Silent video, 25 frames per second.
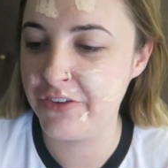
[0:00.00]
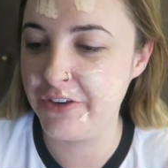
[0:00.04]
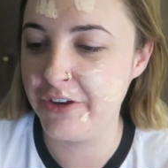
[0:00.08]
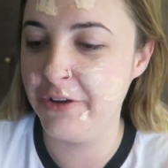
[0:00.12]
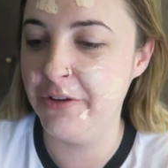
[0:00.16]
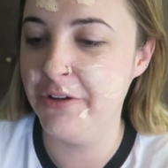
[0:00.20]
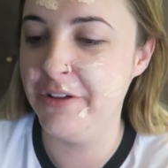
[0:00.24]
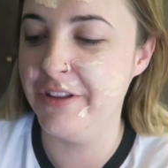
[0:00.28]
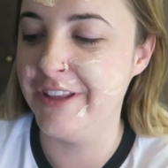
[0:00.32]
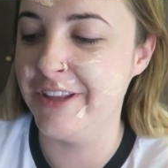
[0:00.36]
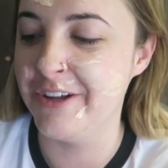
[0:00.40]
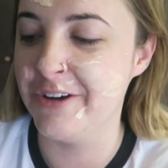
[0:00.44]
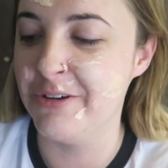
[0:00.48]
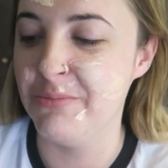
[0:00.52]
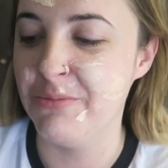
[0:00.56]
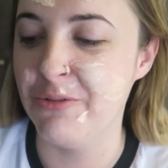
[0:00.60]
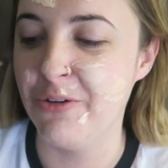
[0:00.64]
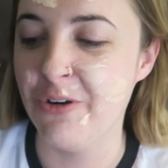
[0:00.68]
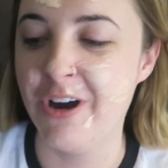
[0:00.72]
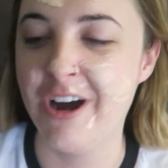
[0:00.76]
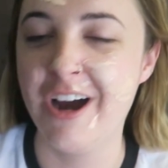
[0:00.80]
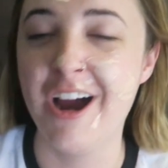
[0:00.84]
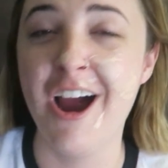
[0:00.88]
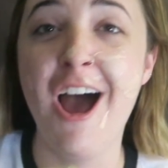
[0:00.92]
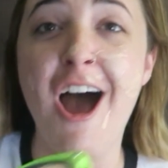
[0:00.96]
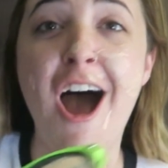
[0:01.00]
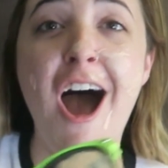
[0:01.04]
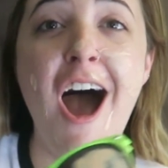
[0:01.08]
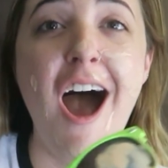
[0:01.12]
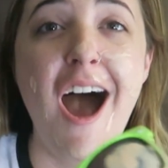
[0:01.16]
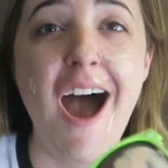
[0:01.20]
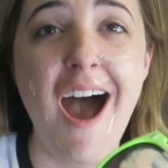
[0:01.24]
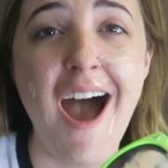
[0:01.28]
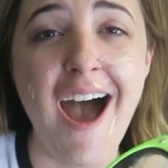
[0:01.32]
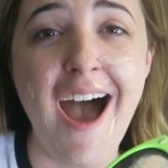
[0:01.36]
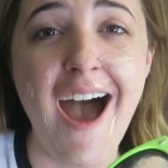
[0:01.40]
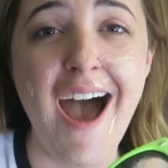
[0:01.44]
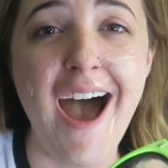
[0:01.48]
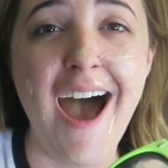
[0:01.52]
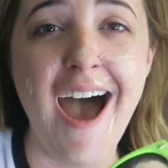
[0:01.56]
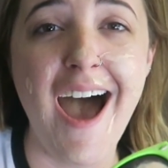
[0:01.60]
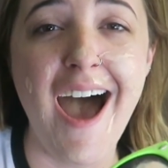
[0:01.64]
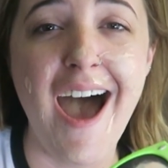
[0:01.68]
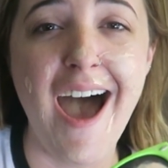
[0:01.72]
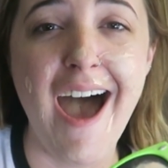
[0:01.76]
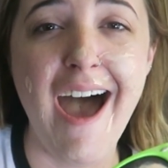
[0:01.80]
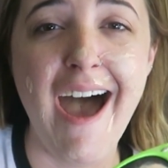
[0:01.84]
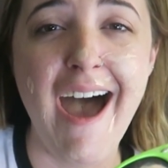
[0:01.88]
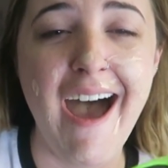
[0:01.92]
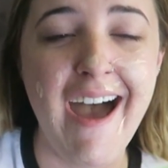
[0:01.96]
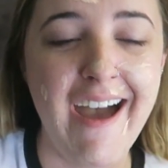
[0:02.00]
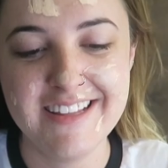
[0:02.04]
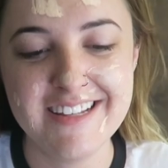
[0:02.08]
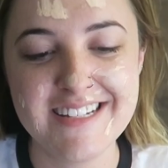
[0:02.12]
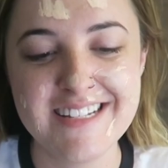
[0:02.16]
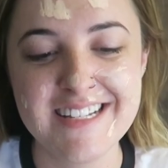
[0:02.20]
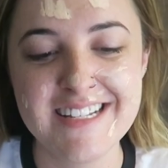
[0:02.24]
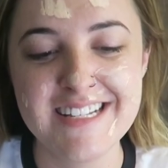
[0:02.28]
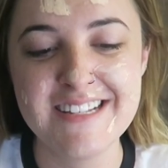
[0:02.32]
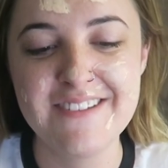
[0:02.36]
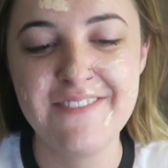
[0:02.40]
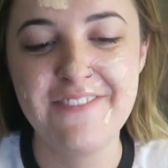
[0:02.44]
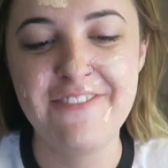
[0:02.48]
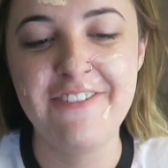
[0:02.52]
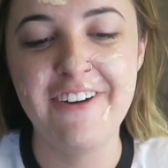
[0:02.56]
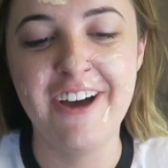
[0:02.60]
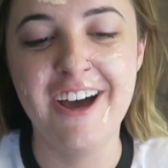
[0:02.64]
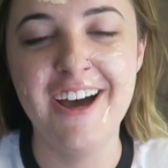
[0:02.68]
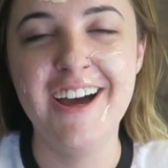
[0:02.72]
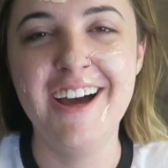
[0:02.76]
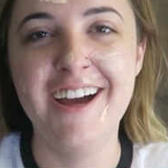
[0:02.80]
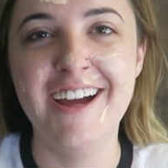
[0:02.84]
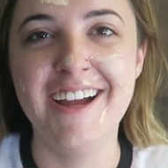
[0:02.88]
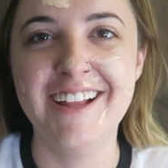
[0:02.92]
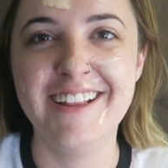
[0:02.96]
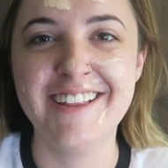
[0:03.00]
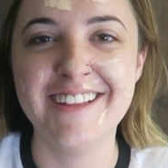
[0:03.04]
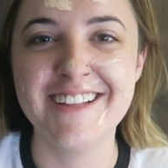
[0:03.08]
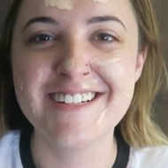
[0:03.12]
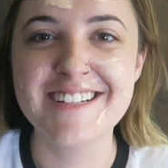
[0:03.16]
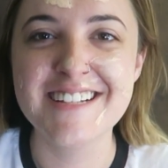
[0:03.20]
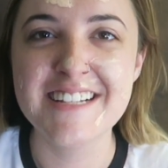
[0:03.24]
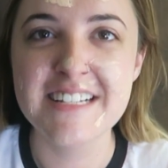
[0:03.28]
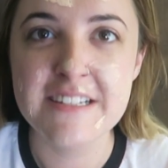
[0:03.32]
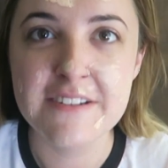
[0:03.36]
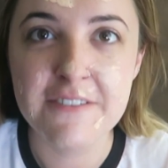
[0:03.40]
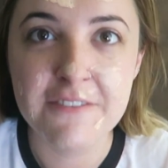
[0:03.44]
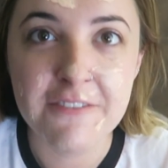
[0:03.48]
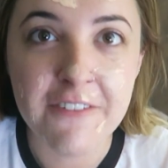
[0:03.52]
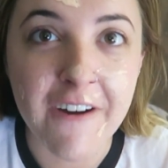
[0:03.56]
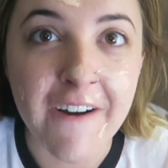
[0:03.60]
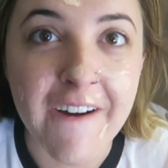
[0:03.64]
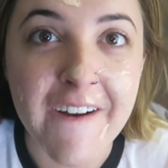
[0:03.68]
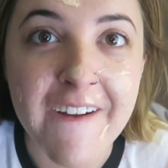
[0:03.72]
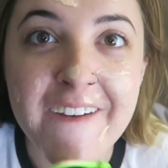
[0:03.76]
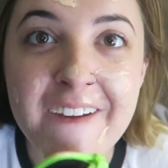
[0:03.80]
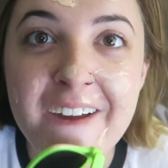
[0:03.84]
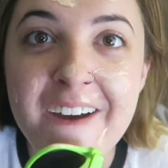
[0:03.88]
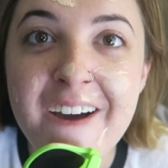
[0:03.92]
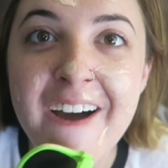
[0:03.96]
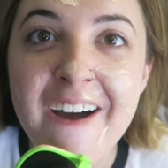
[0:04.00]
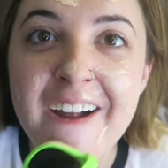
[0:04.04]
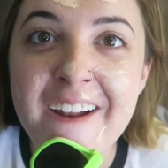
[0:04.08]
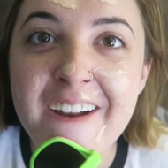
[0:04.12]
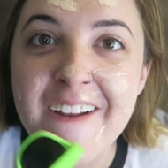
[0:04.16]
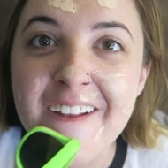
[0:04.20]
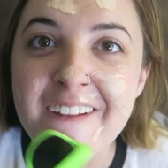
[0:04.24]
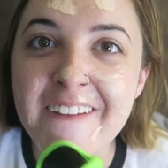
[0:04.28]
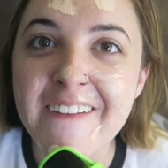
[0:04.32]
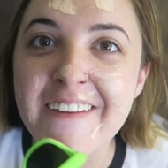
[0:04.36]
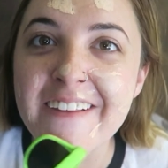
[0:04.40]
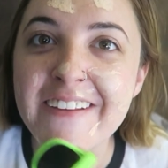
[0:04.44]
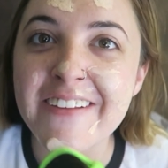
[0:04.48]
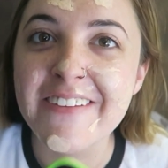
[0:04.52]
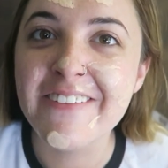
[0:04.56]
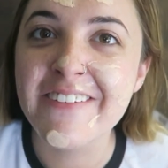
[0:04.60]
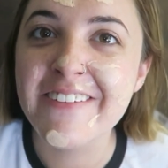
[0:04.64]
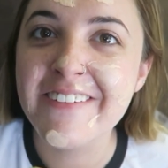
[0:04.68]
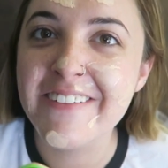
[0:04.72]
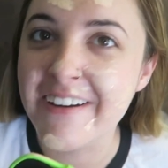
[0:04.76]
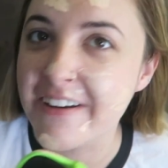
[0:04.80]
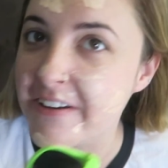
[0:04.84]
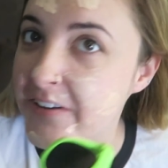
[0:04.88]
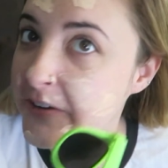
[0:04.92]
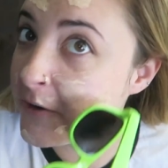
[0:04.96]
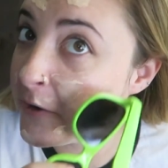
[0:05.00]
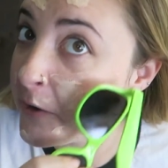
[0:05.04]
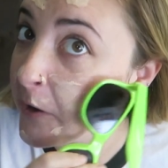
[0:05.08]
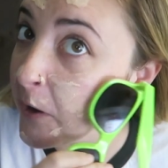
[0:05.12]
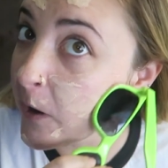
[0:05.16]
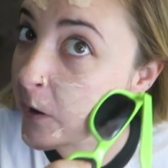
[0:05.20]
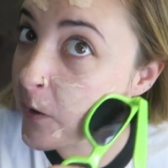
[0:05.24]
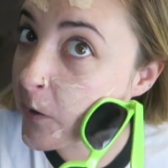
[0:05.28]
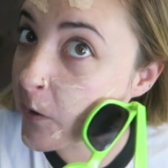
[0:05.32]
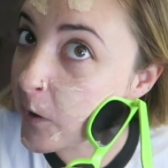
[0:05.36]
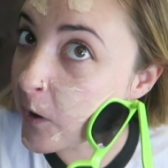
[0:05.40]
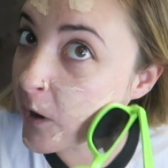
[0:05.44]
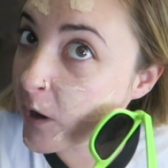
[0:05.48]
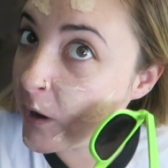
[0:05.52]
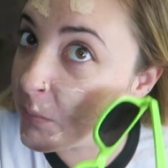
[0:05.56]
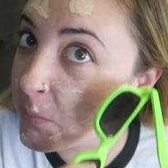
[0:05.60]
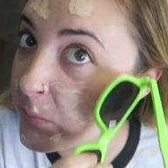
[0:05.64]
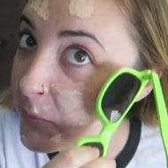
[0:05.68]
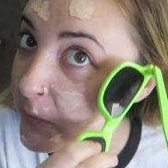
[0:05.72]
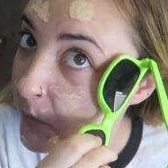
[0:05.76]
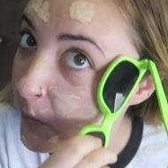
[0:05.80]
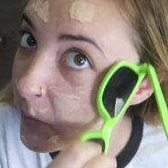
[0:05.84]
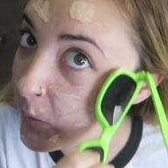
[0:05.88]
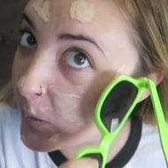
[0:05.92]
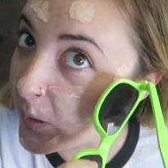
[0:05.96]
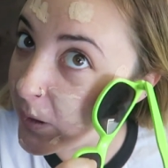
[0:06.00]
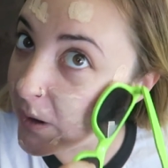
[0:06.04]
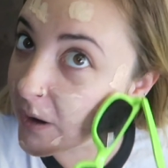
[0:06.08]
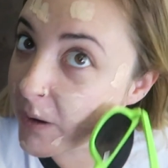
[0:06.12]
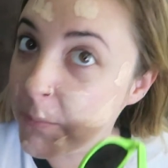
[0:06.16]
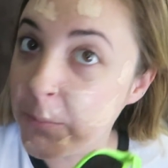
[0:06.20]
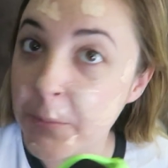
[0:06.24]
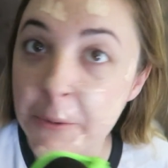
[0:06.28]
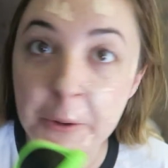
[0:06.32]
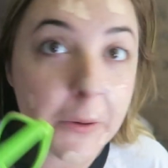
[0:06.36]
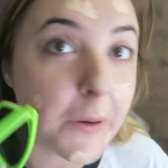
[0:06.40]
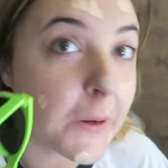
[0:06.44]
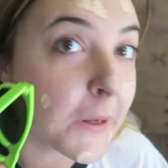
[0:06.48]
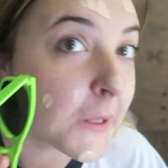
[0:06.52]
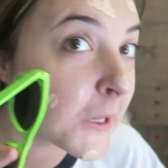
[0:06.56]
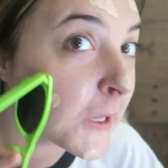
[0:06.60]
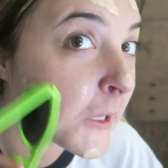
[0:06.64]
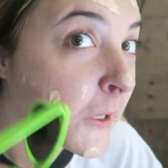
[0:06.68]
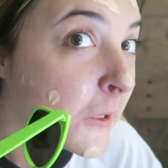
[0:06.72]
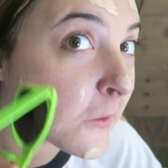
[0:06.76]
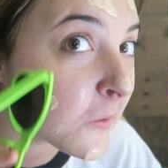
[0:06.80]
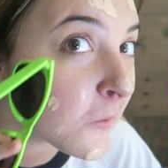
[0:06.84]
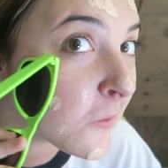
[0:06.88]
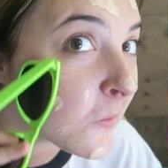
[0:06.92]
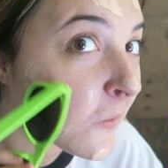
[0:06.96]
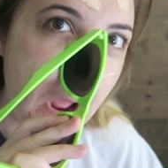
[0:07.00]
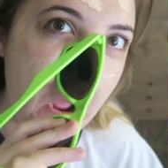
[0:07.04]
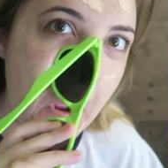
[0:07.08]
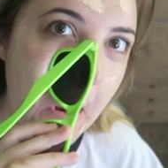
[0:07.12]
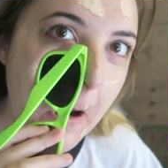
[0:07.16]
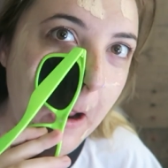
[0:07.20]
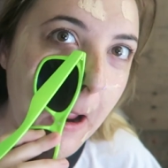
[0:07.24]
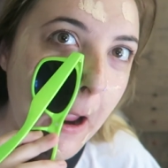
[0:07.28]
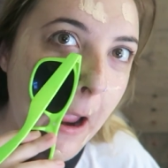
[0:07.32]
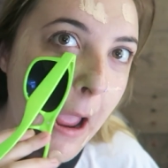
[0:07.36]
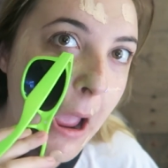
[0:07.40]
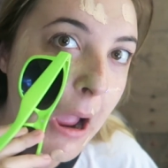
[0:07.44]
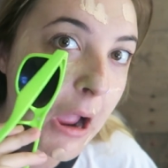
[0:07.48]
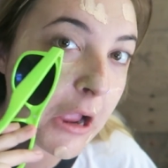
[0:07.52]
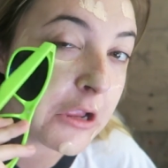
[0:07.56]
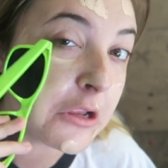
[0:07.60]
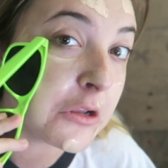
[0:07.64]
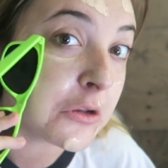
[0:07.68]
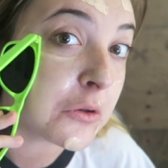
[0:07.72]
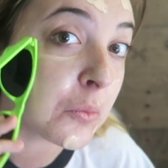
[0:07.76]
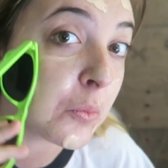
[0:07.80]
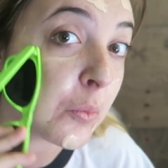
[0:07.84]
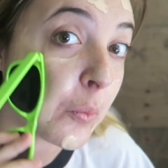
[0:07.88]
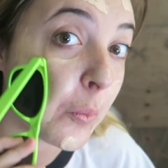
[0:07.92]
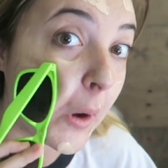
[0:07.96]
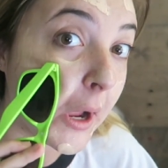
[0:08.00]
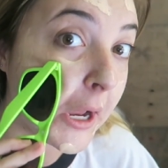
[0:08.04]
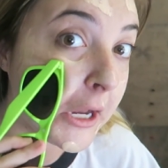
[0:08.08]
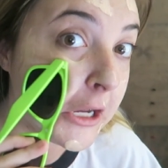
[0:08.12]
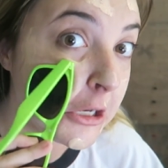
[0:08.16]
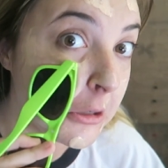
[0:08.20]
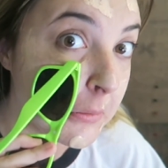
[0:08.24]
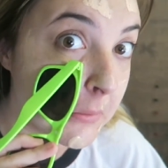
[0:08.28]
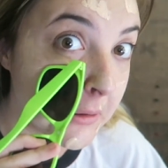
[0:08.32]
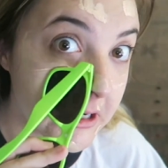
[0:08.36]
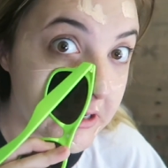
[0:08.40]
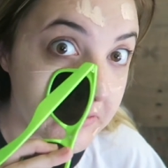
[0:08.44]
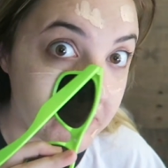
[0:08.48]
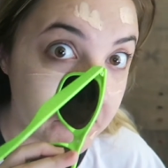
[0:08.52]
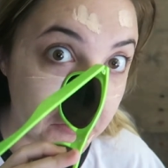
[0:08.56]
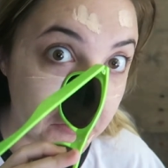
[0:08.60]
do a little more. This is fun. This is such a good idea. I'm so glad I'm doing this. Okay, I use way too much